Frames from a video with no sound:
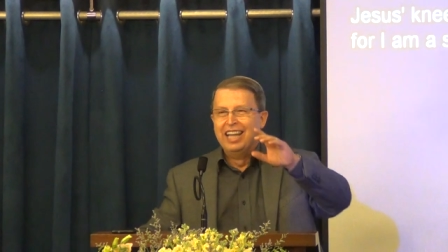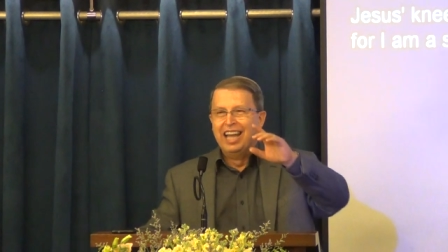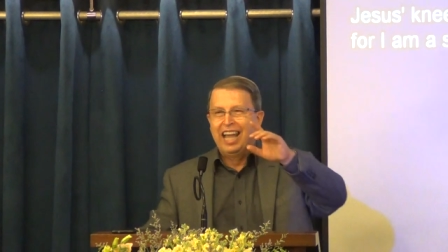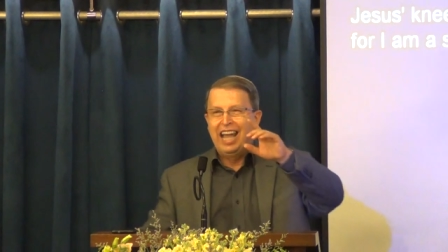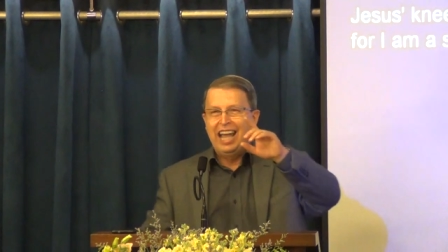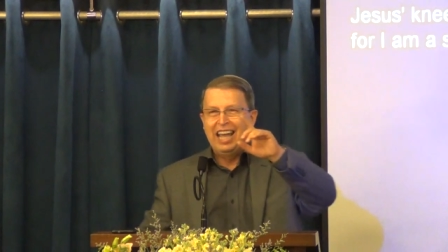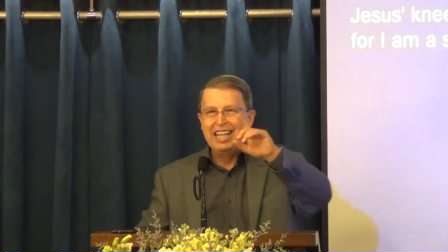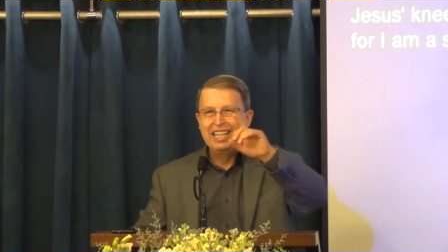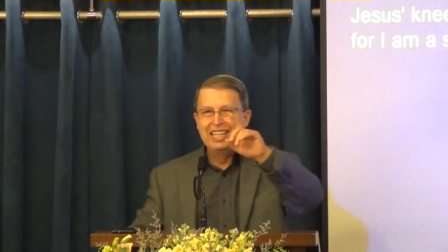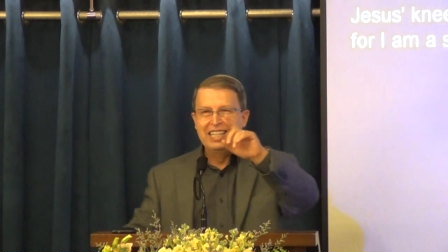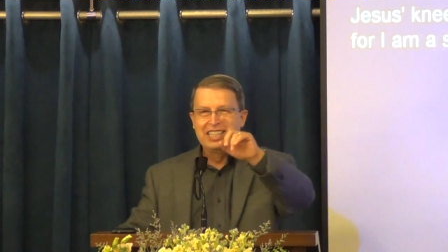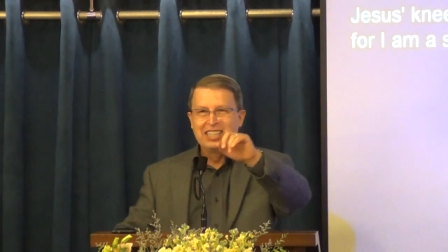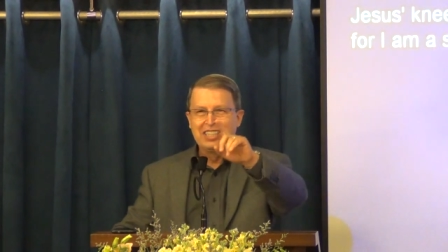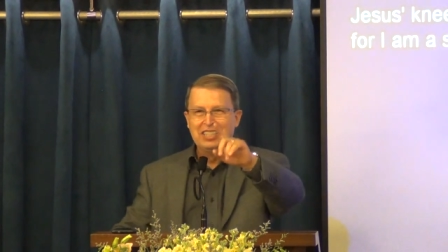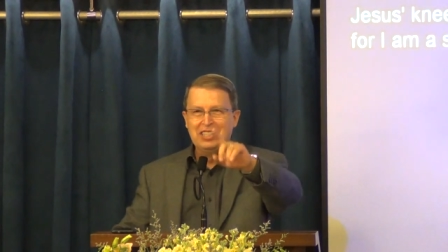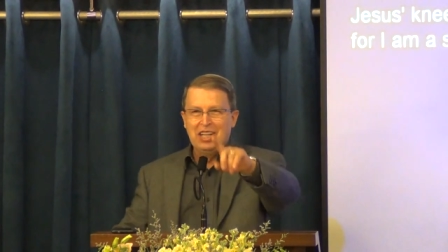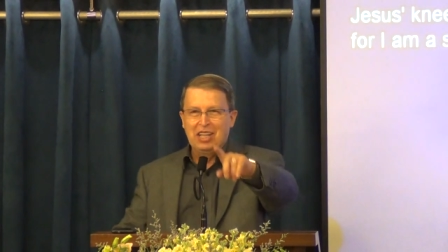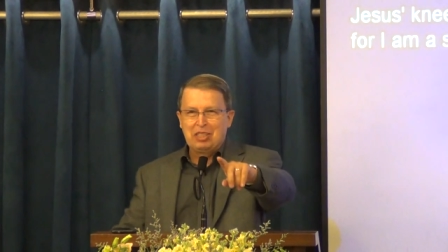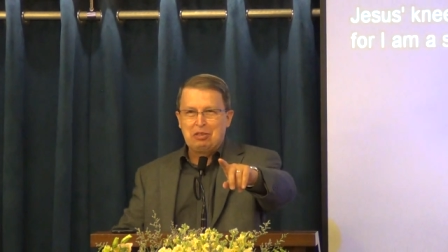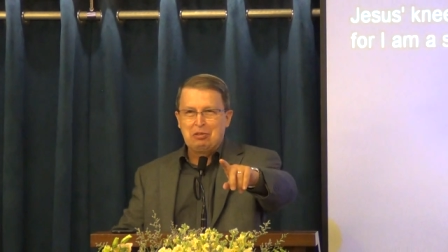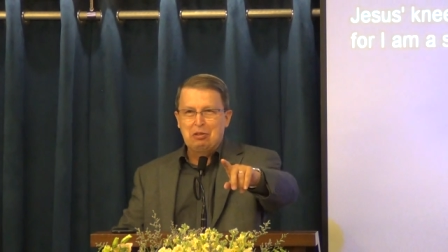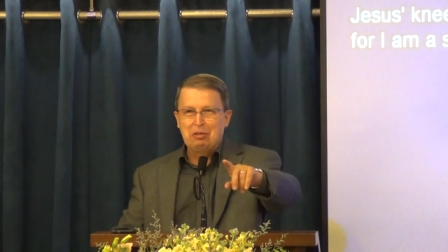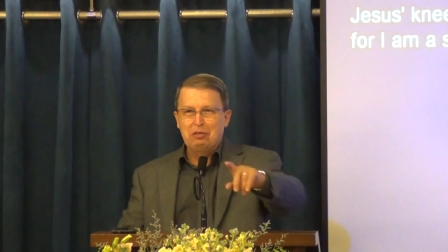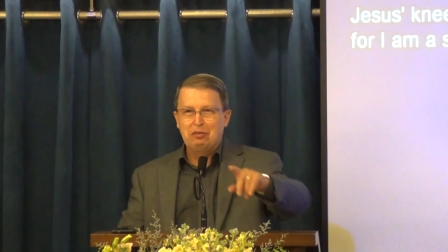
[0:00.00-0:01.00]
And it's
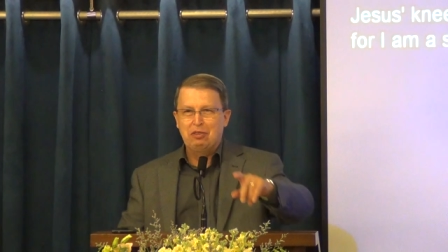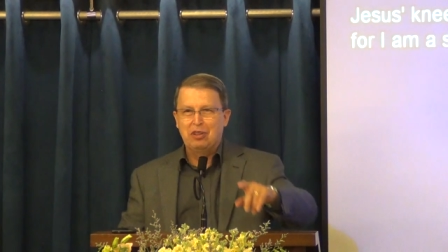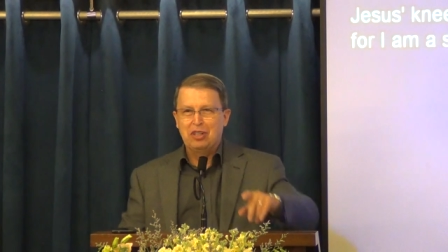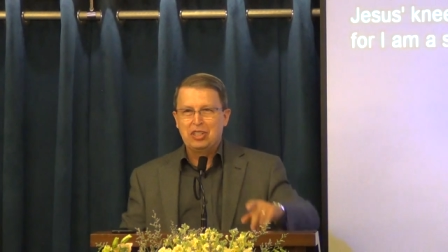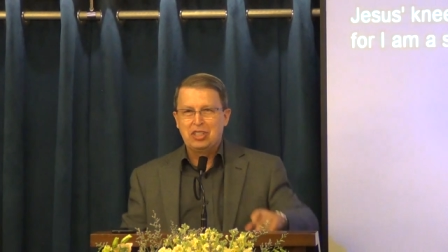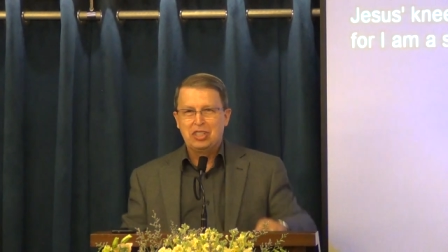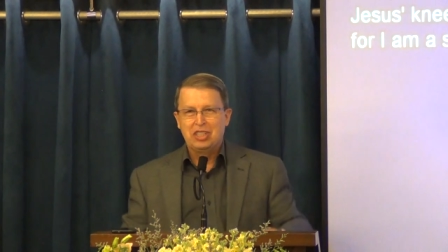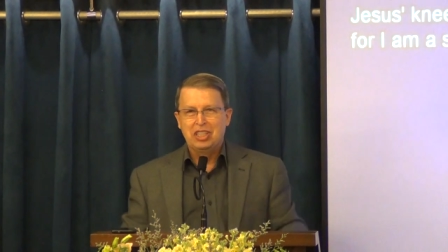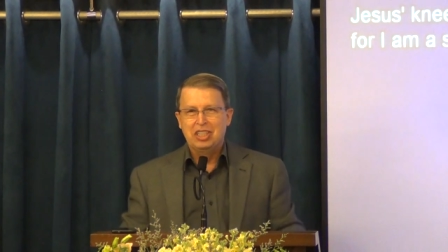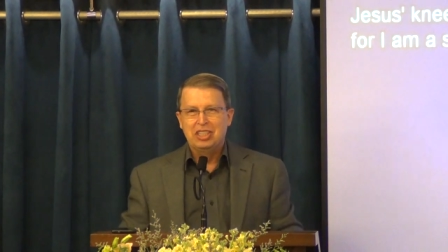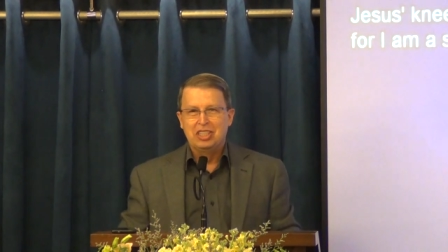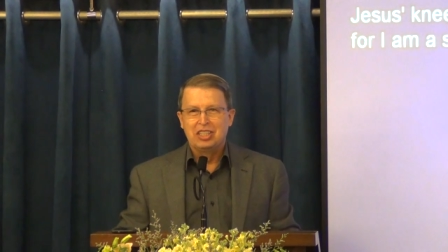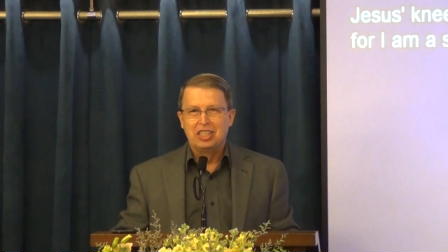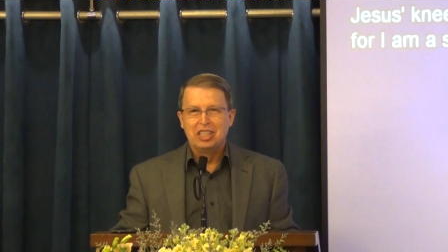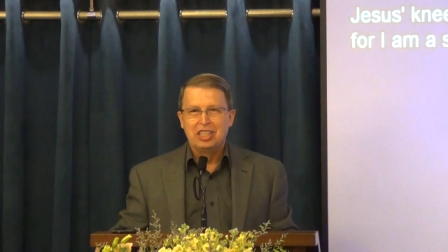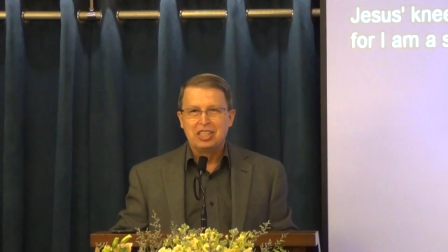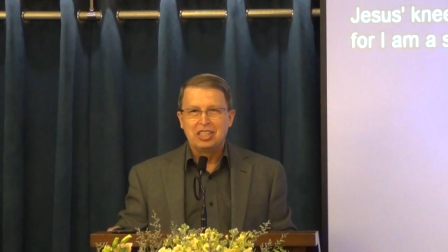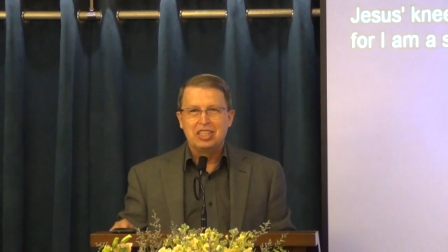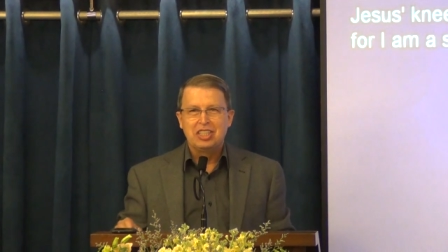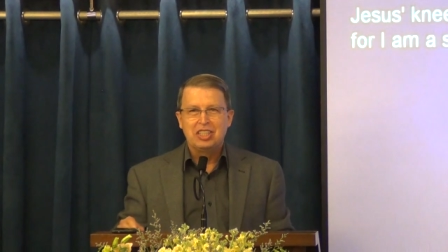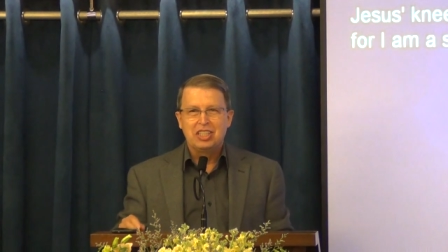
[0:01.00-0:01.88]
not true for Jesus.